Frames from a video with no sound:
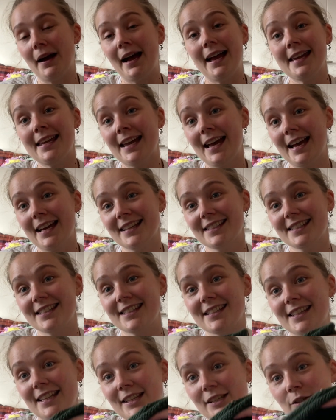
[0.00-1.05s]
I
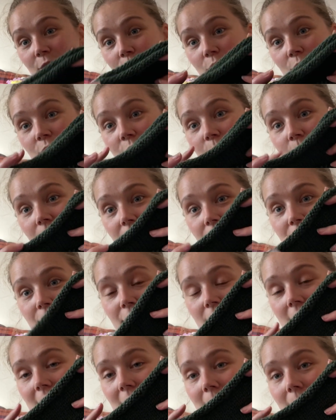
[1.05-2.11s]
cast this on with the
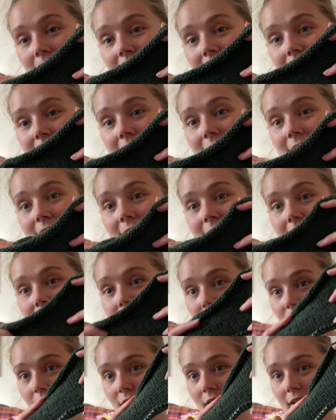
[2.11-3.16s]
recommended
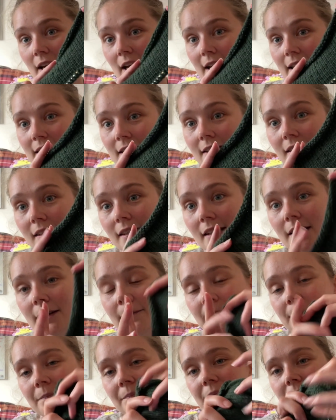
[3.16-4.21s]
needle size.
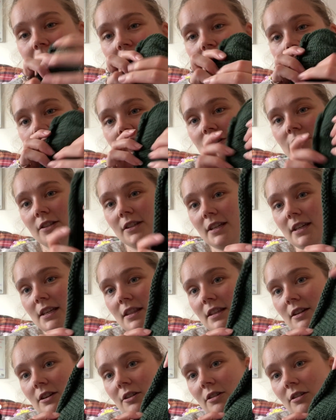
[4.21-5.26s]
Can you see
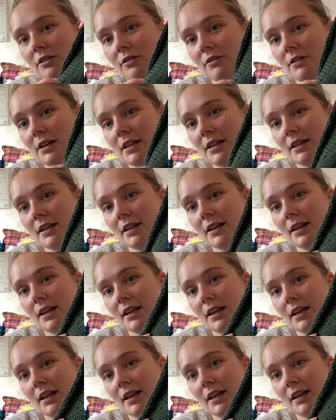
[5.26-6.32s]
the green?
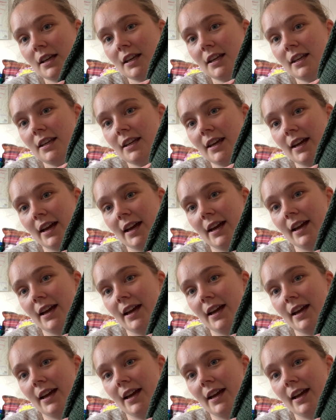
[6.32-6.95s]
Yeah.